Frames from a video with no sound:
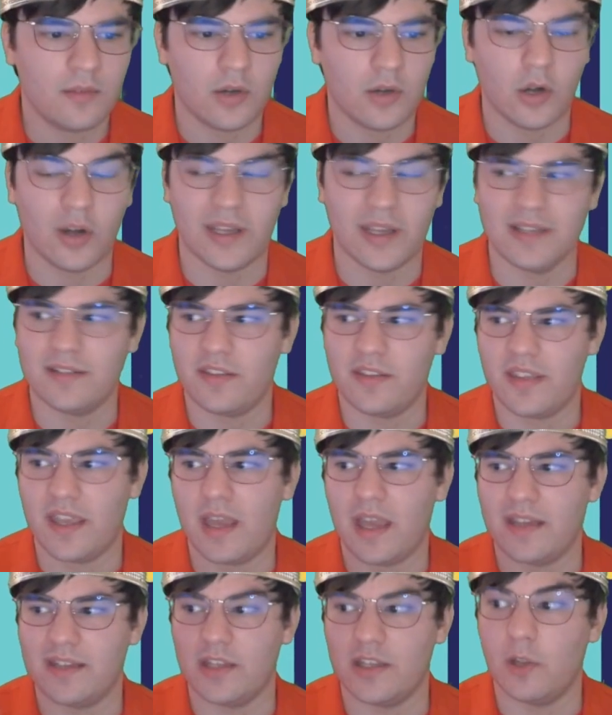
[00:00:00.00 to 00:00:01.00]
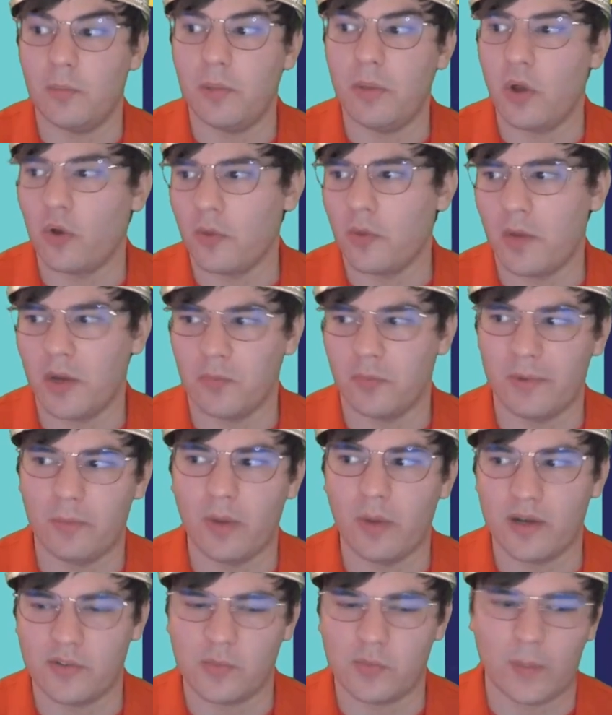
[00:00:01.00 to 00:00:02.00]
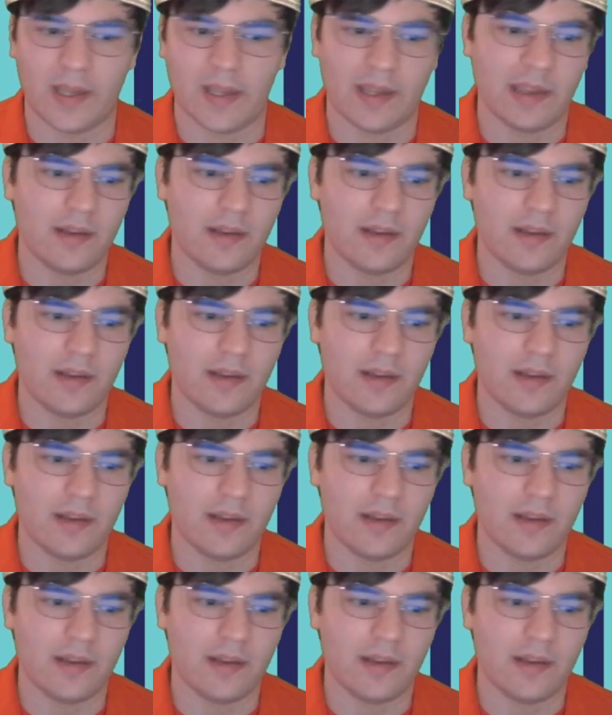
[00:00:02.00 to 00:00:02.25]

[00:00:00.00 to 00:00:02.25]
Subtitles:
Or into the ideal Pokemon we want to swing